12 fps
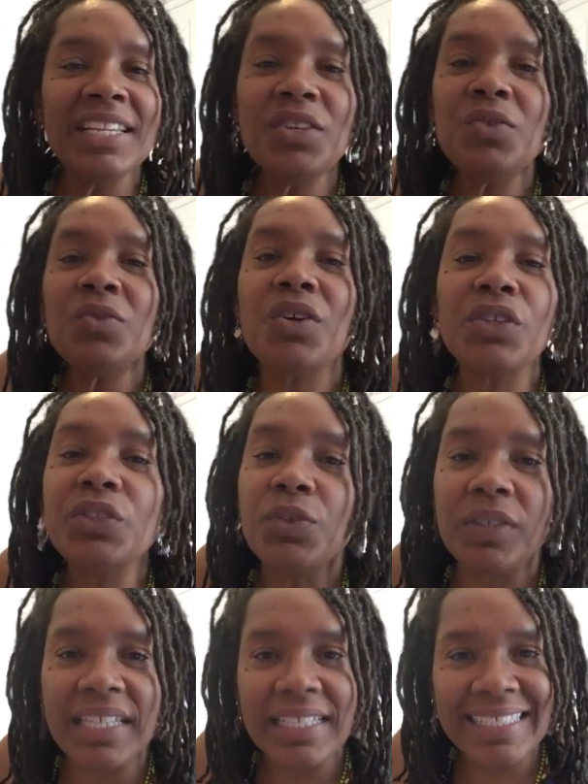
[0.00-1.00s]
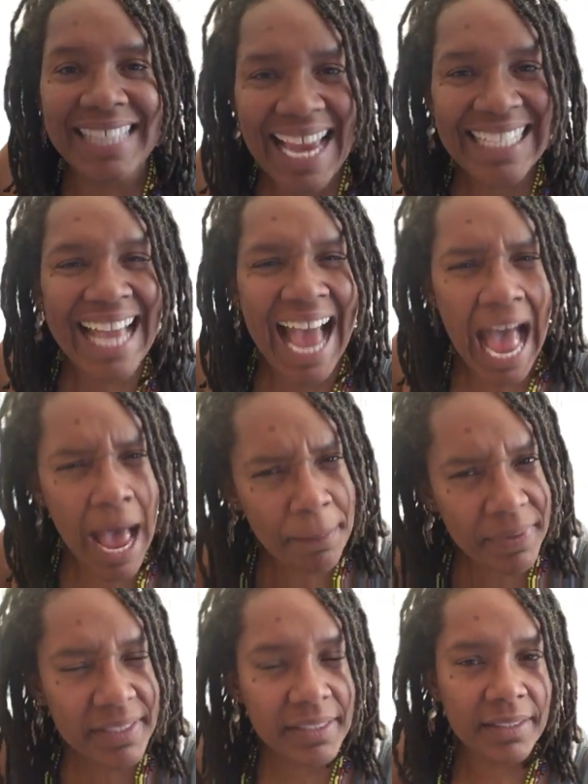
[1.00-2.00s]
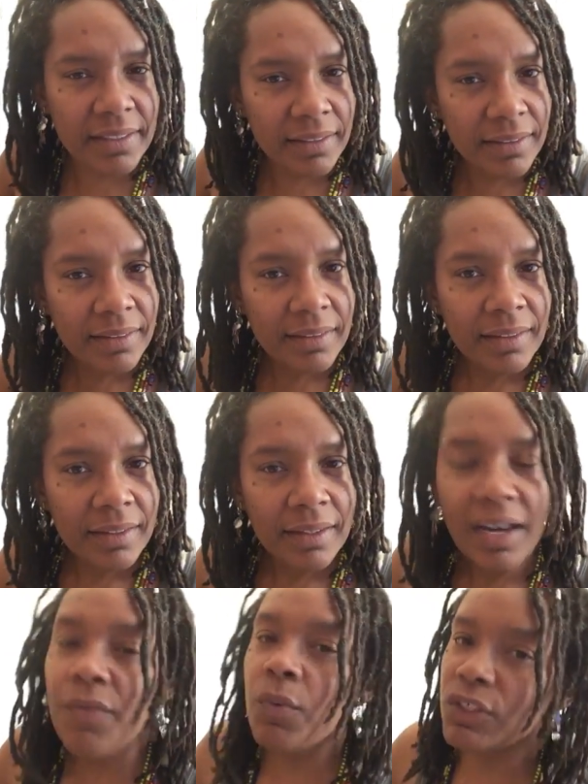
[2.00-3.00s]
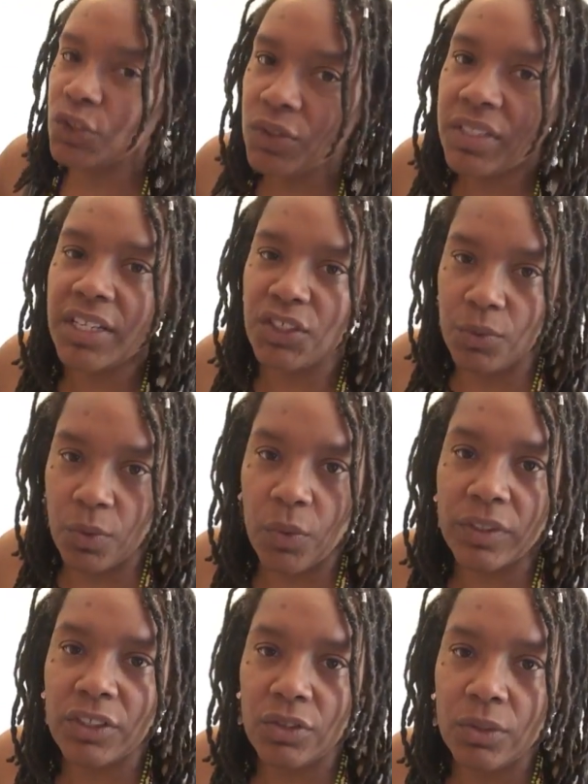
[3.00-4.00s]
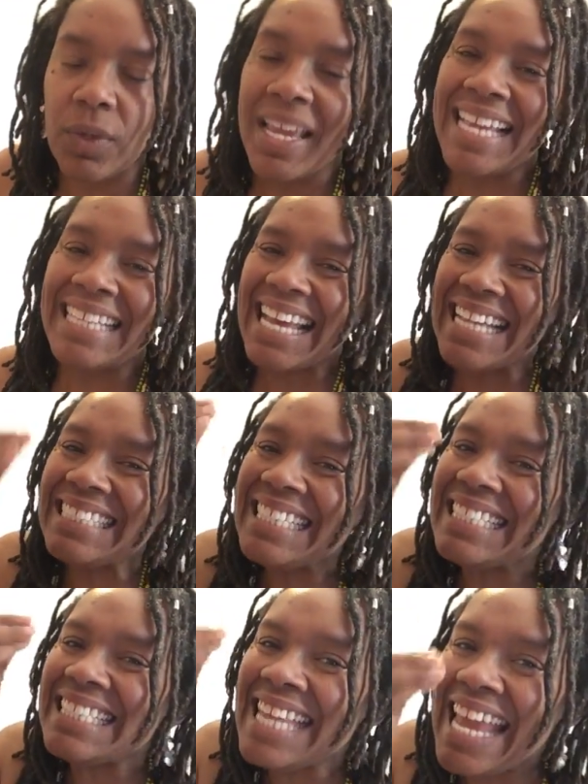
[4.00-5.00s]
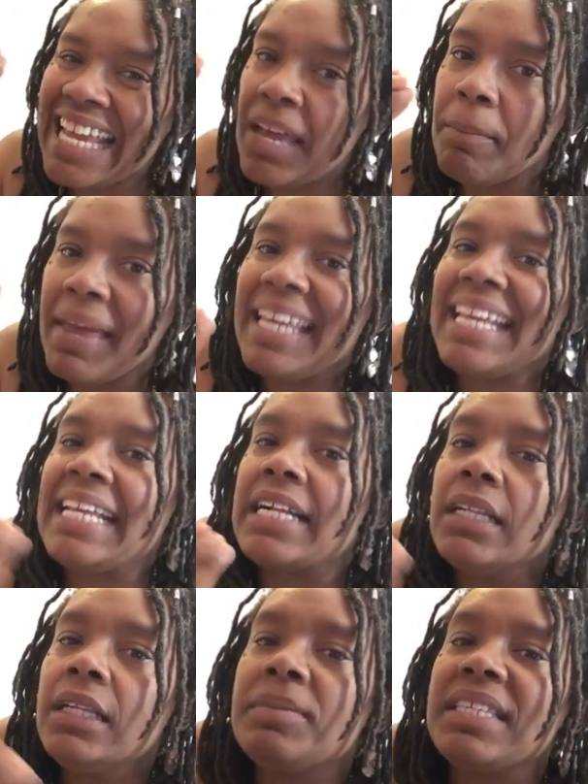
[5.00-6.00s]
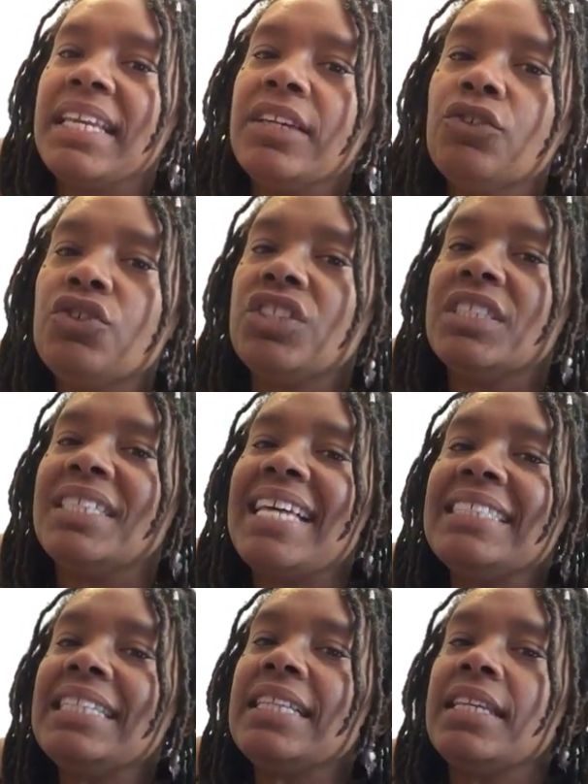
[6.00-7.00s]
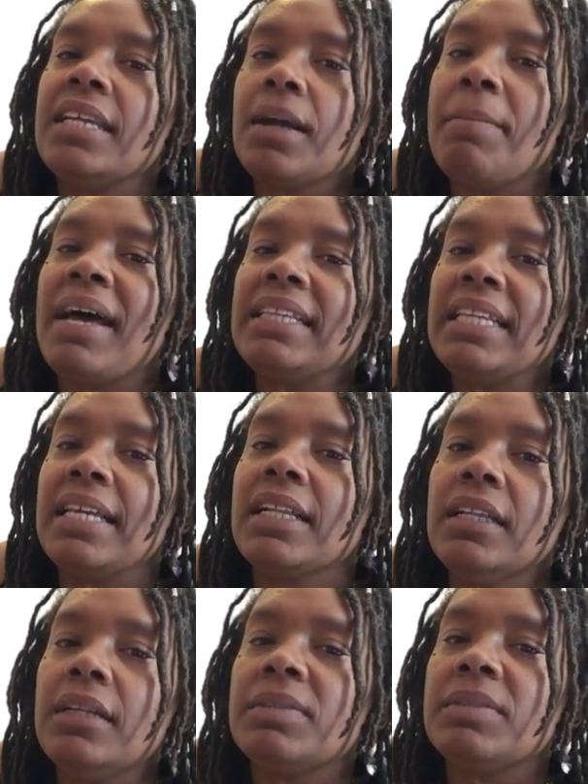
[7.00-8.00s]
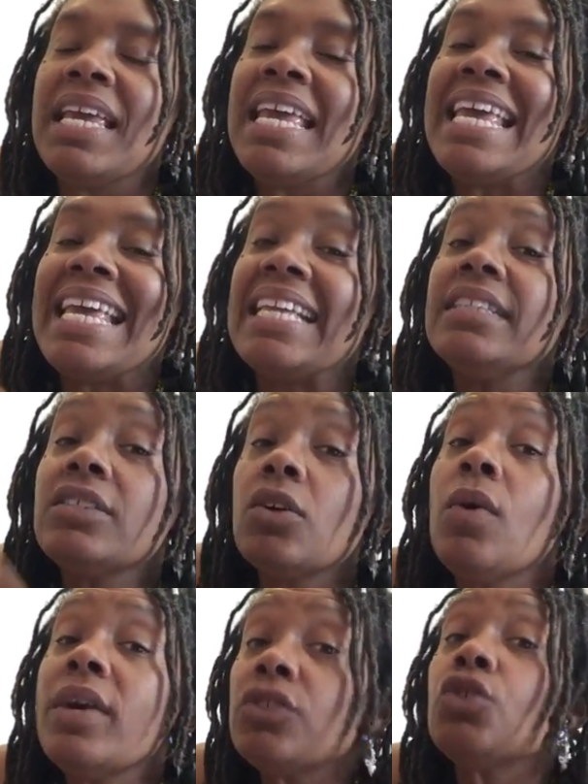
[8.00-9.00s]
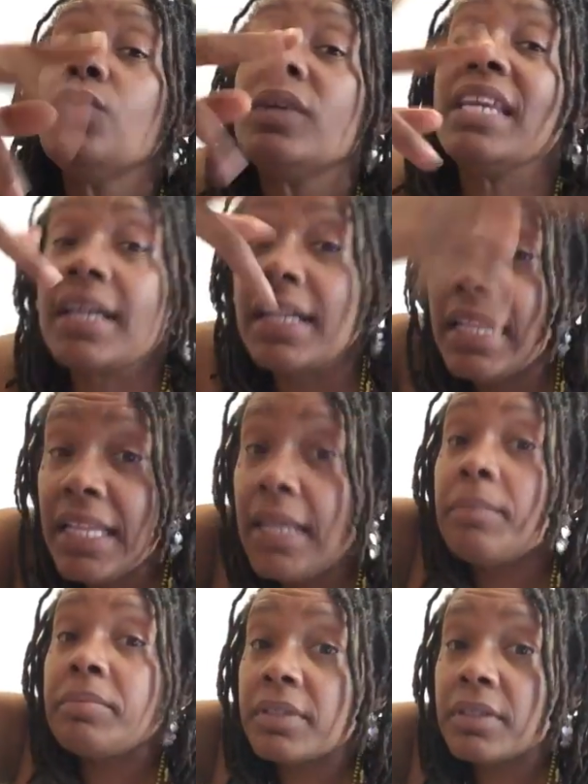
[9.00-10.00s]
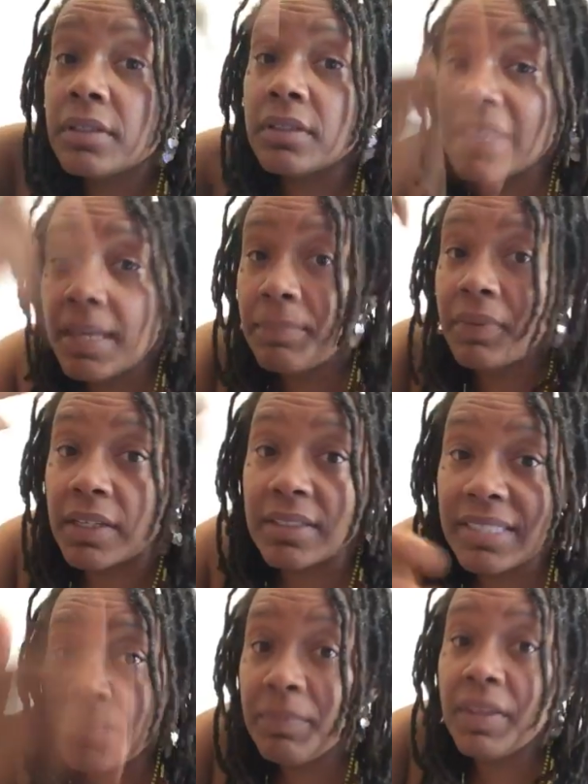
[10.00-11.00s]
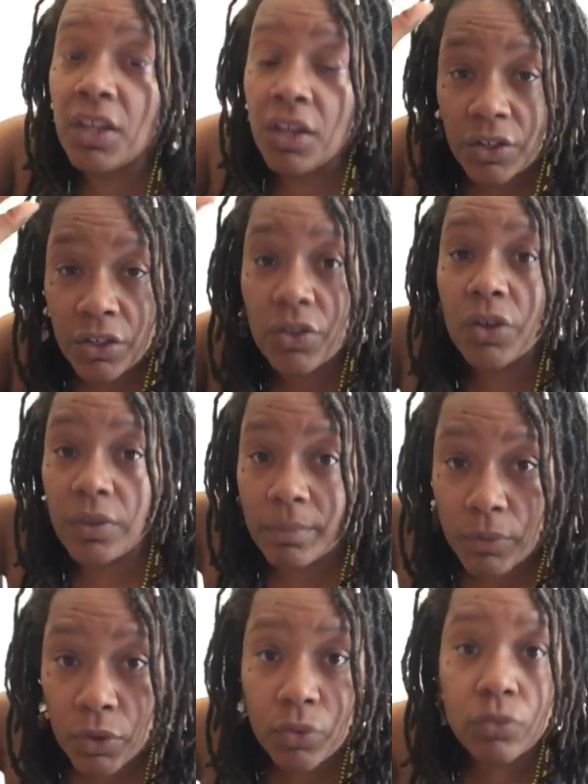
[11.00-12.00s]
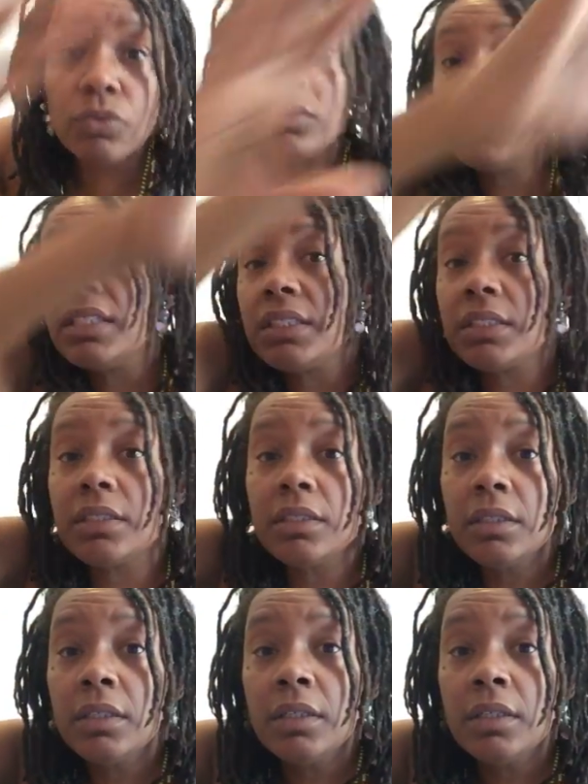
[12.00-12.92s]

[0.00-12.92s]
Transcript: thing you know, you're doing the exact opposite of what you said you were going to do. That's this Nekabet eclipse energy. That's the thing about the eclipse. It's going to eclipse something. You know, the moon gets